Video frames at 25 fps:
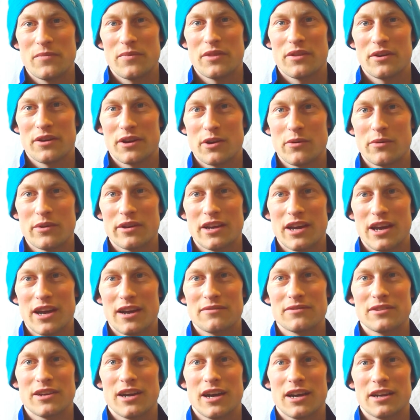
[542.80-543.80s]
they're going to
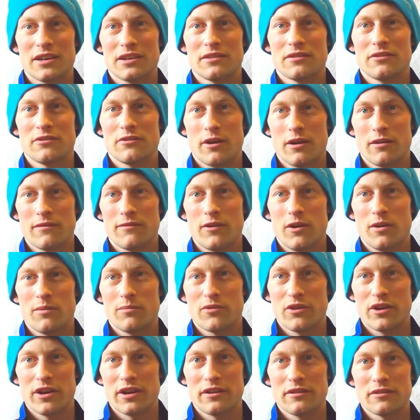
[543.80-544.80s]
have to add ground fault
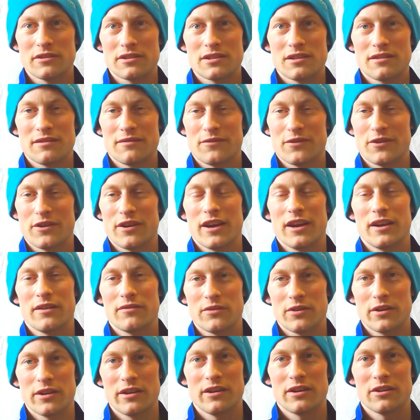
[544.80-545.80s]
breakers for
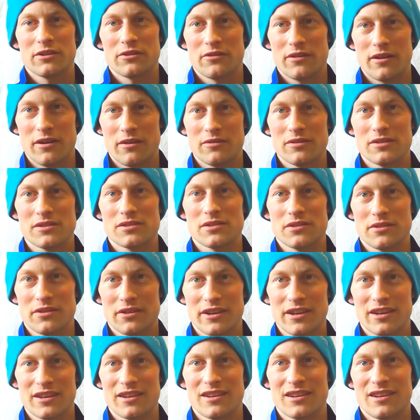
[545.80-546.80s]
every ungrounded
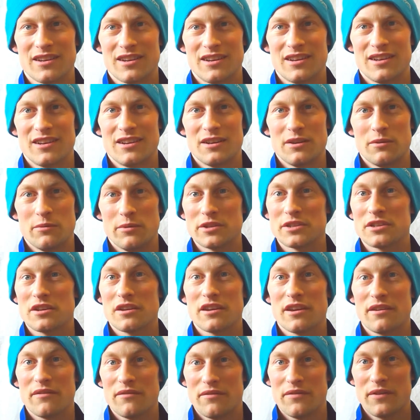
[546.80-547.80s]
circuit, which can
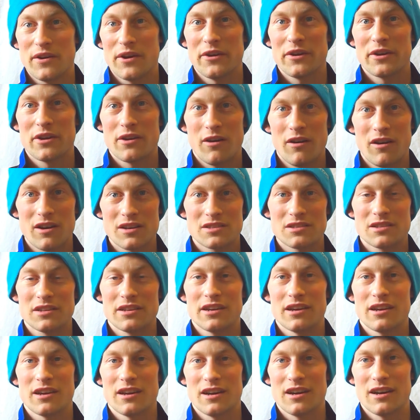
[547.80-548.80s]
get very
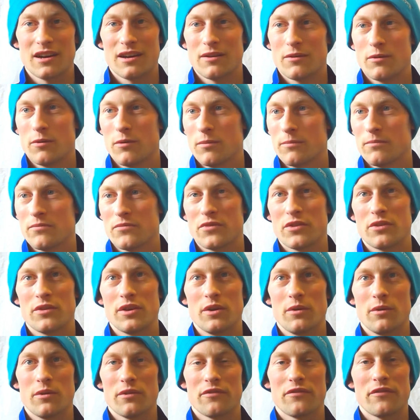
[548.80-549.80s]
costly. The
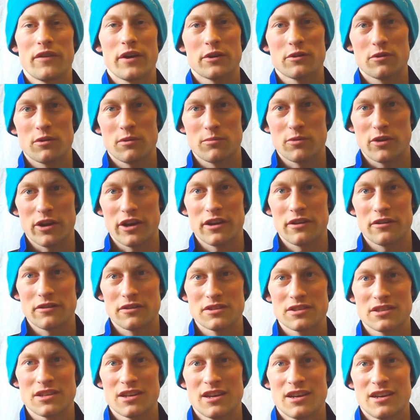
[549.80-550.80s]
old Federal
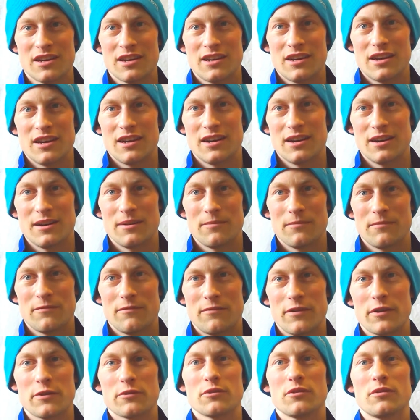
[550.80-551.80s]
breakers,
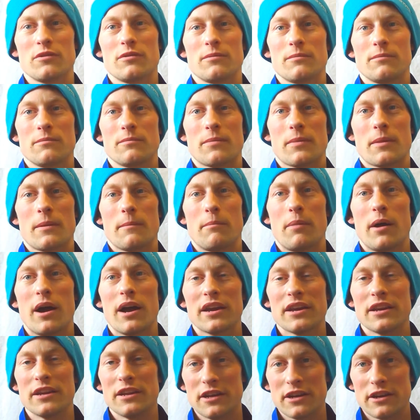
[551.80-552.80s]
Federal
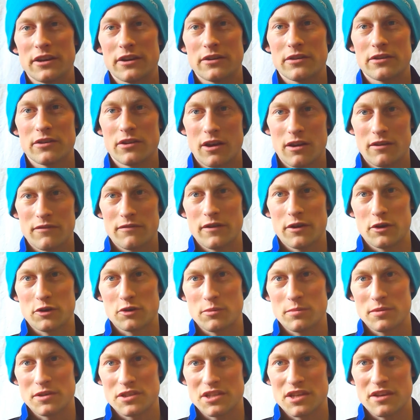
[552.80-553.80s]
Pioneer, not Federal
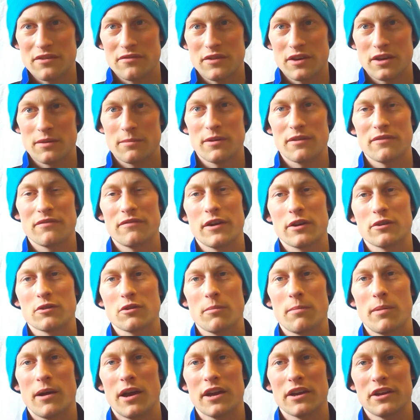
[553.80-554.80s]
Pacific, but Federal
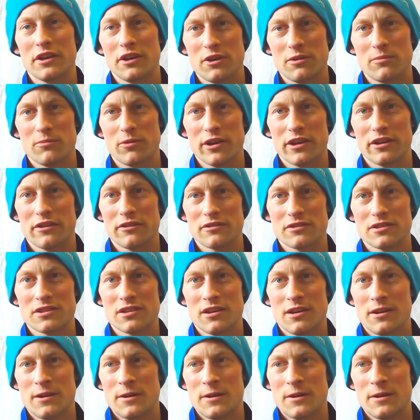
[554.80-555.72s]
Pioneer breakers